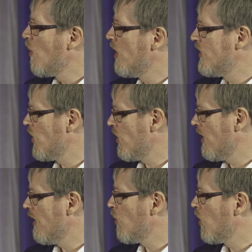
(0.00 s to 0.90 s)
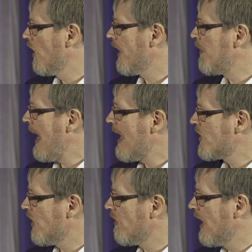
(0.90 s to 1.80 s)
was your work and
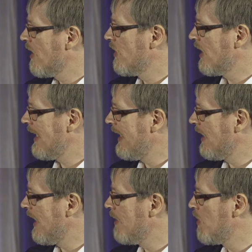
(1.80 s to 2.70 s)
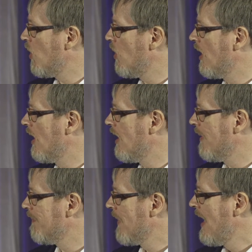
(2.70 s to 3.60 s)
passion around clean label.
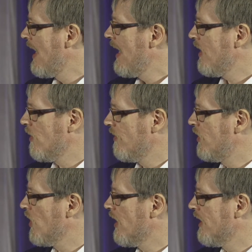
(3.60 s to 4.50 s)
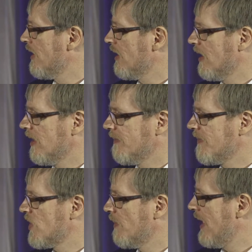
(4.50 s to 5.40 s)
You've done
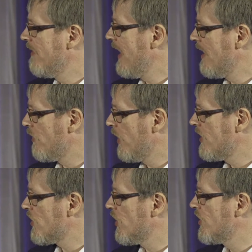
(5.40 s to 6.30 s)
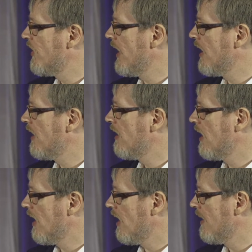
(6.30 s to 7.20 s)
some innovative research there,
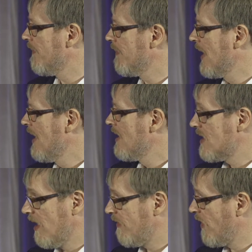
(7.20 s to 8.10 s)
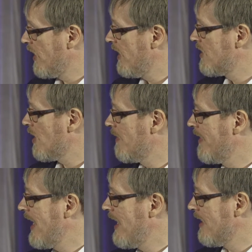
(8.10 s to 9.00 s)
self-funded some of
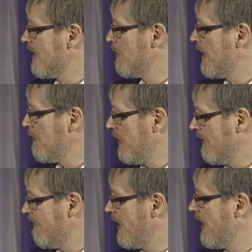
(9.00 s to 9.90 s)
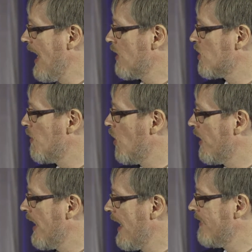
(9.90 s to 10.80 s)
that, and been very
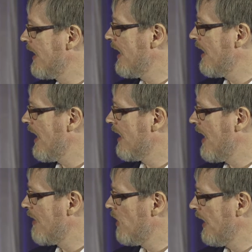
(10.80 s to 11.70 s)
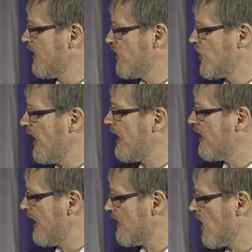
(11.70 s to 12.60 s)
outspoken advocate, and really
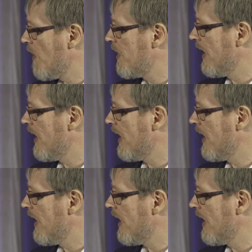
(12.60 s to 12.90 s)
shaken things up